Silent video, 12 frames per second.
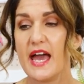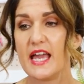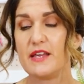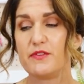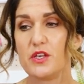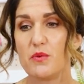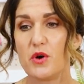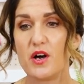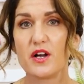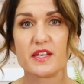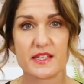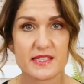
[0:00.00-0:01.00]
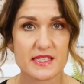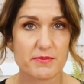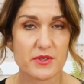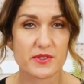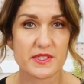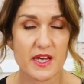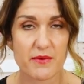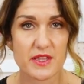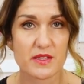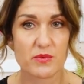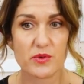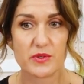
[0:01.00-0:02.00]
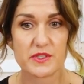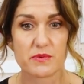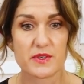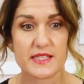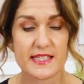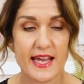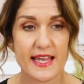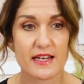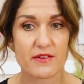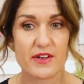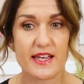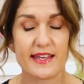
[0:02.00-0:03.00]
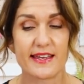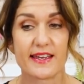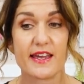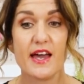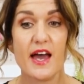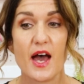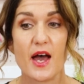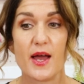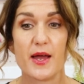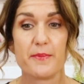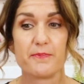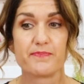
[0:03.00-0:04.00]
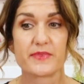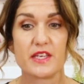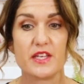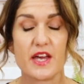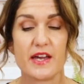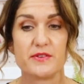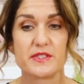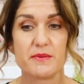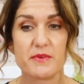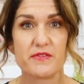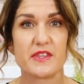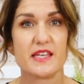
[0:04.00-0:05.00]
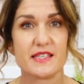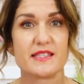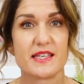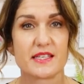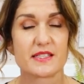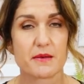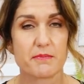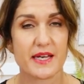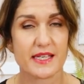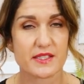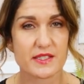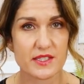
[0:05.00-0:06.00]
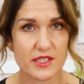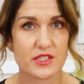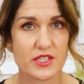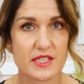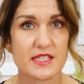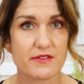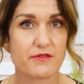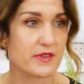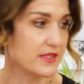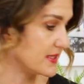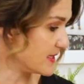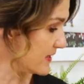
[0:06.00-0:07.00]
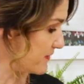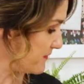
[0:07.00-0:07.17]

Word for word: if you are going to dip your toe in the water with tailoring, um, you know, some of these things can make such a difference to the